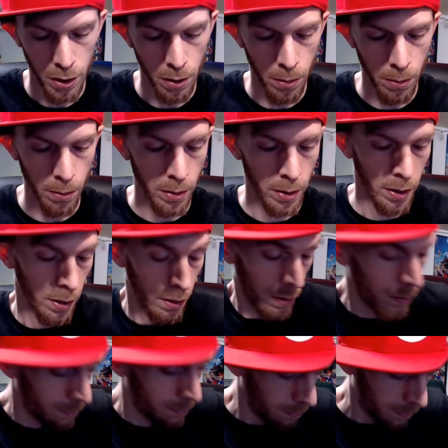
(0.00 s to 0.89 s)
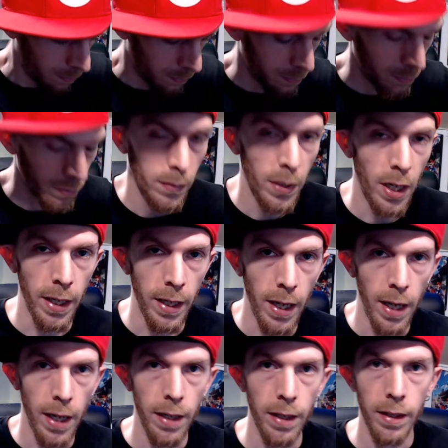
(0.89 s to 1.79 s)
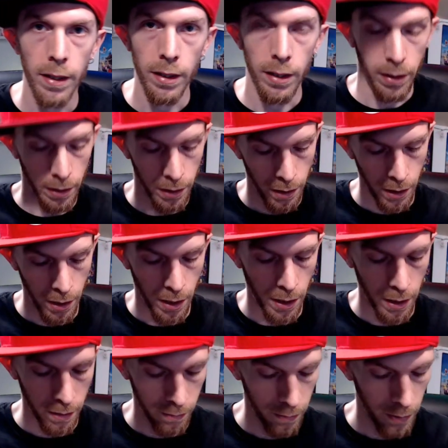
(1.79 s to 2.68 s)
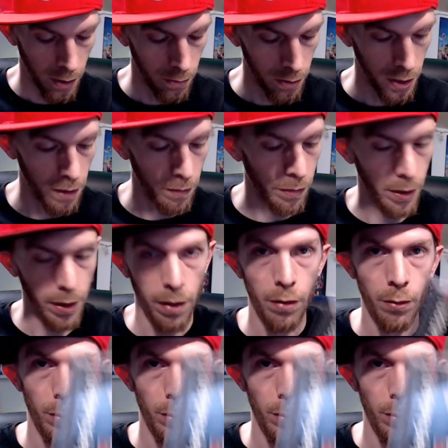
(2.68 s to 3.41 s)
So I got it, and I was definitely